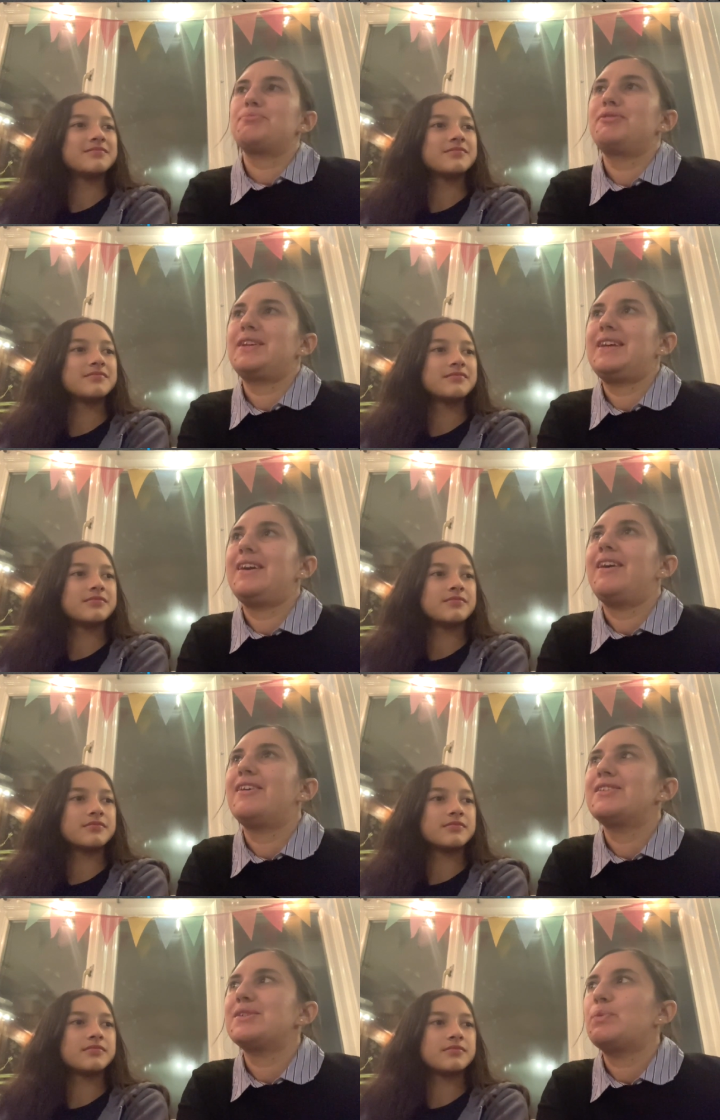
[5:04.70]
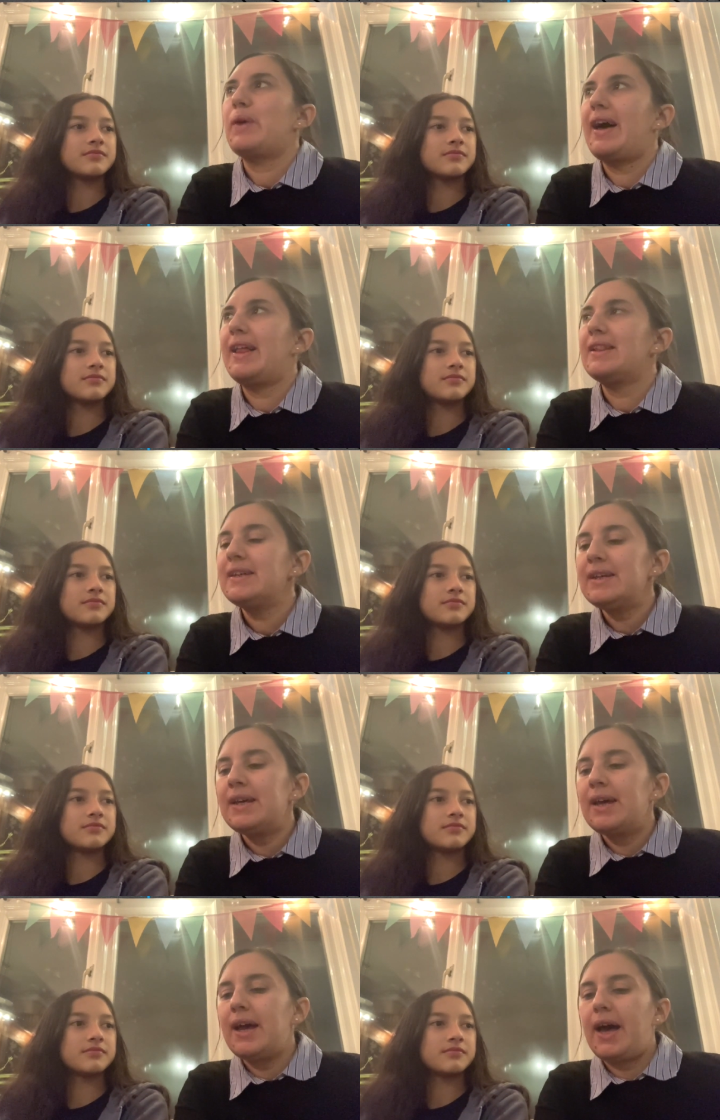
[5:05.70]
Speaker 1: pretty hard as well.
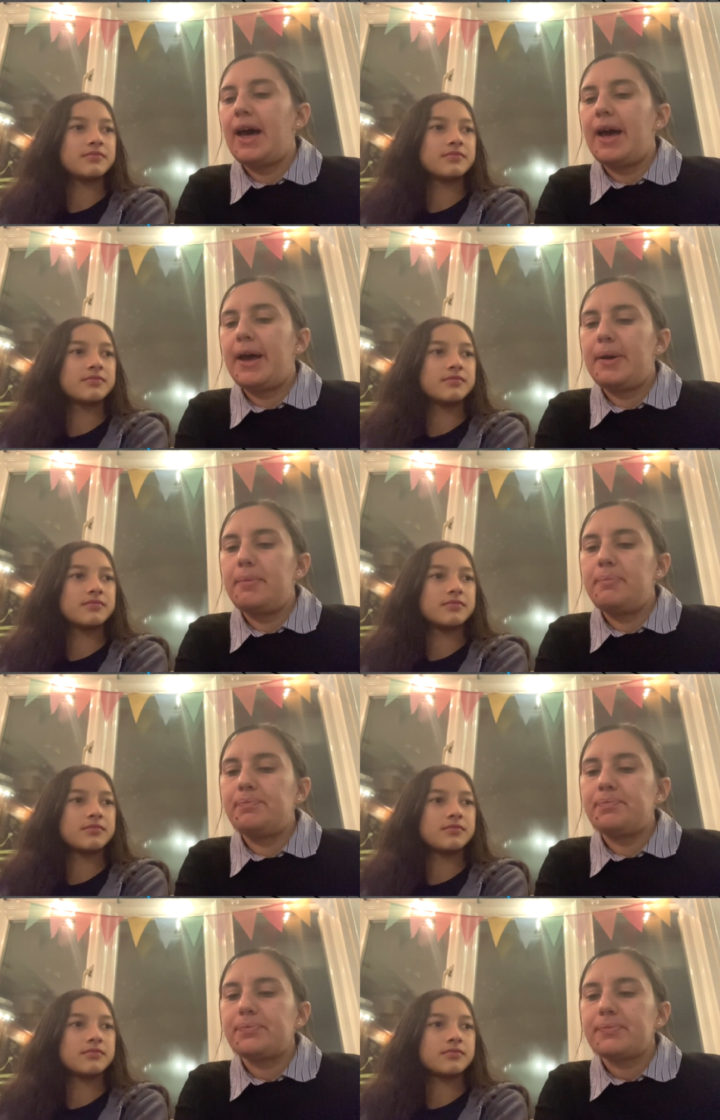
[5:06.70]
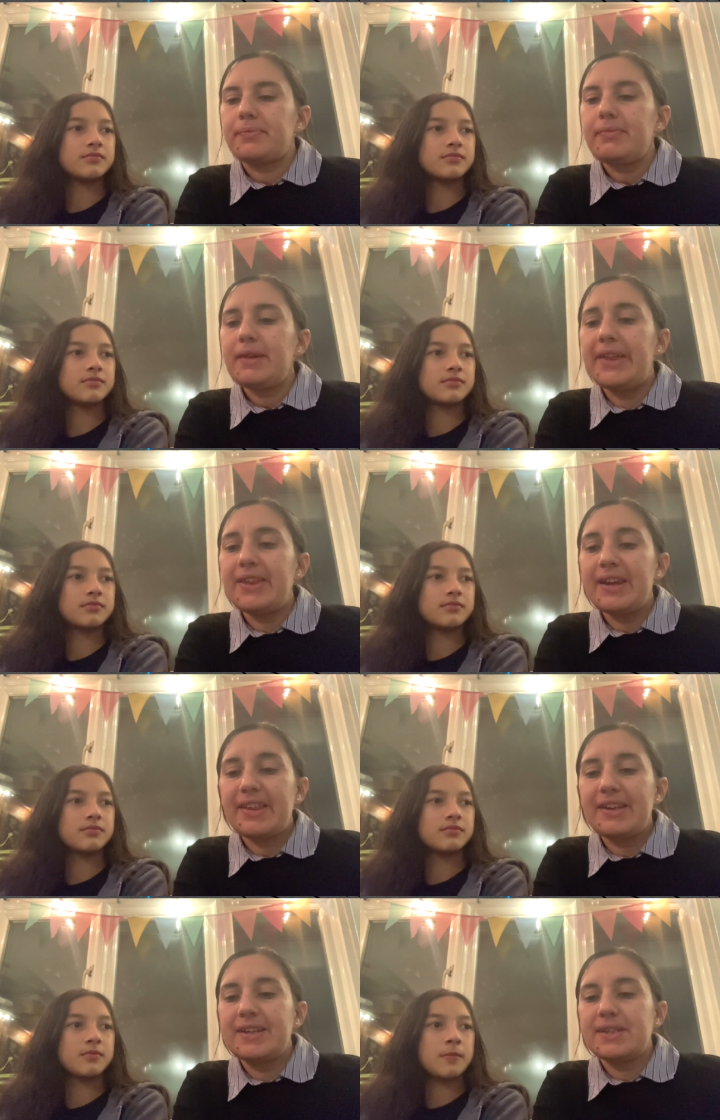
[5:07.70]
Um, and then I
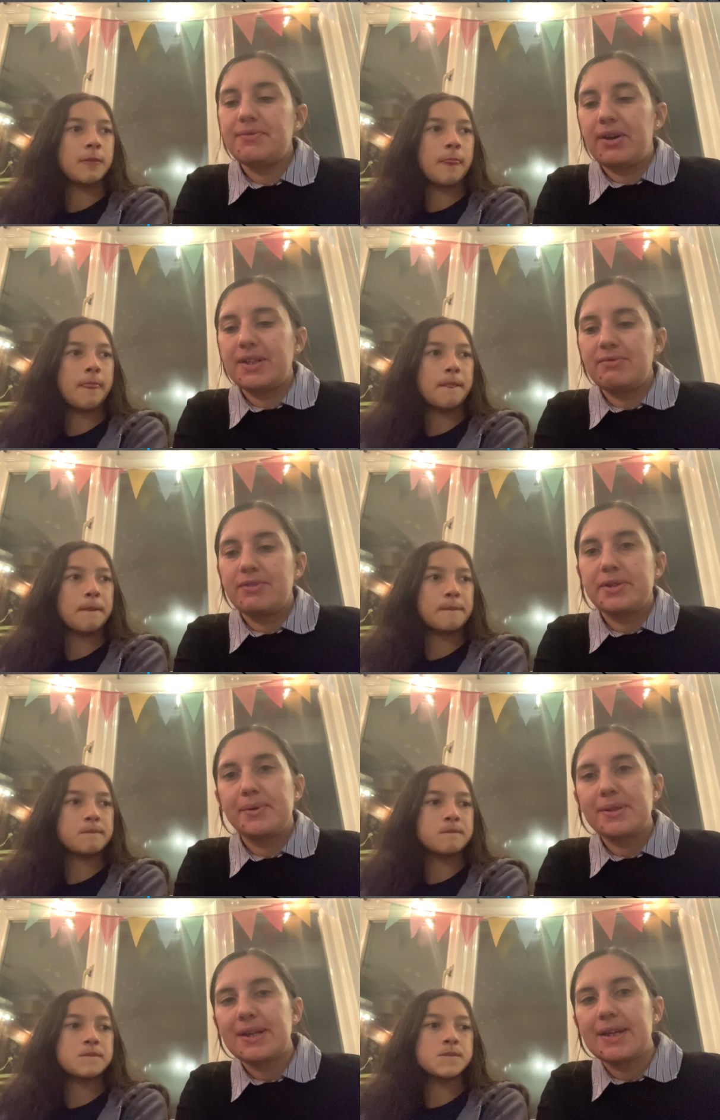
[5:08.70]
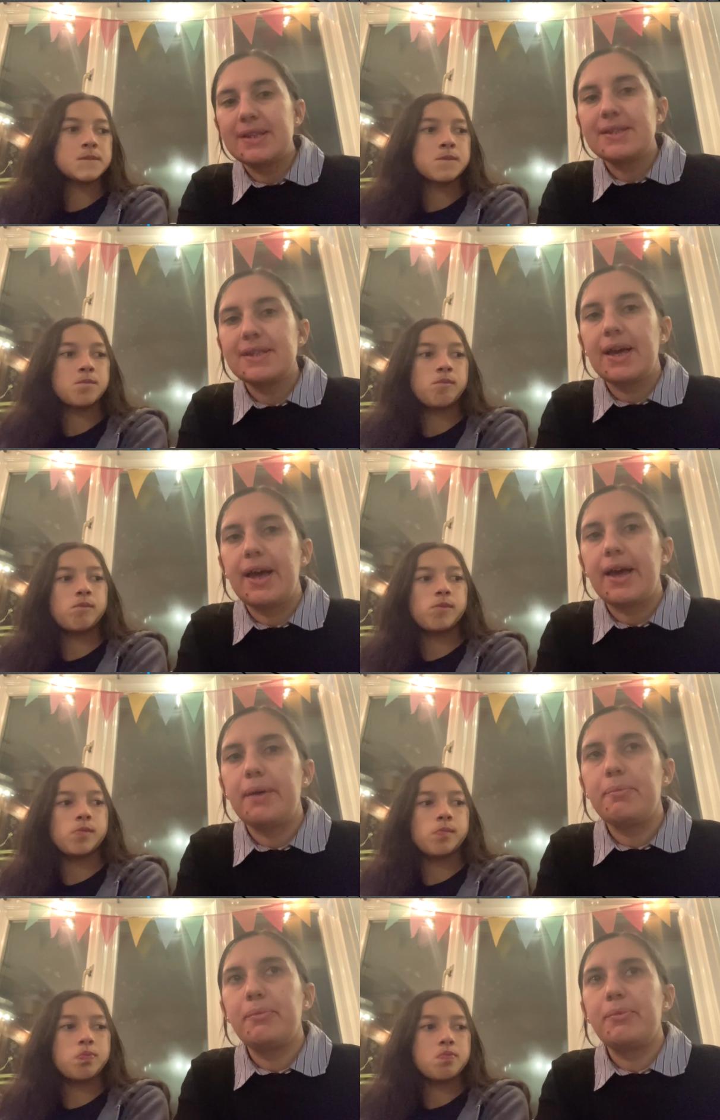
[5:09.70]
think it's finding resources.
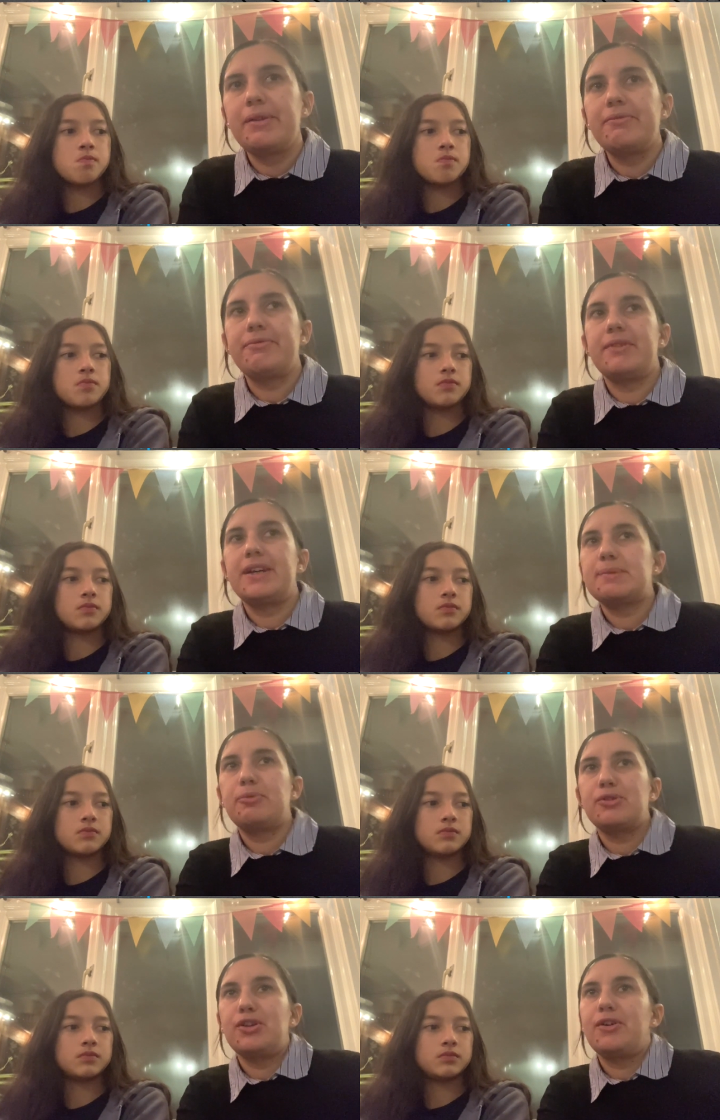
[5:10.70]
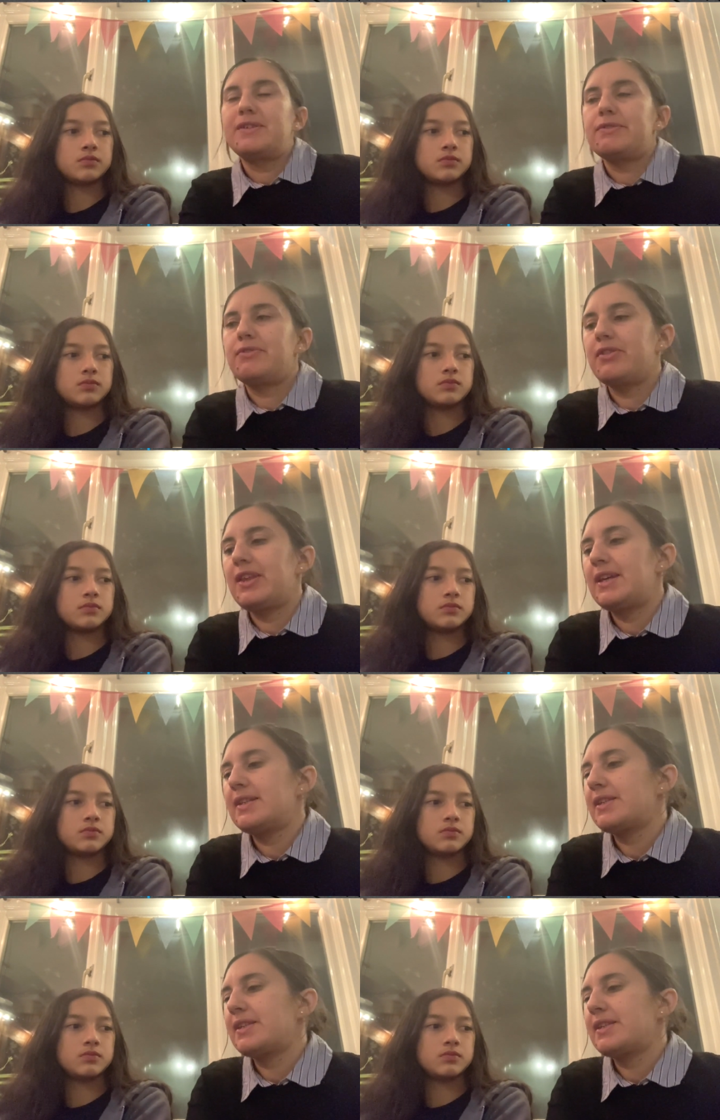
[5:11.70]
Um, we've explored a lot of different things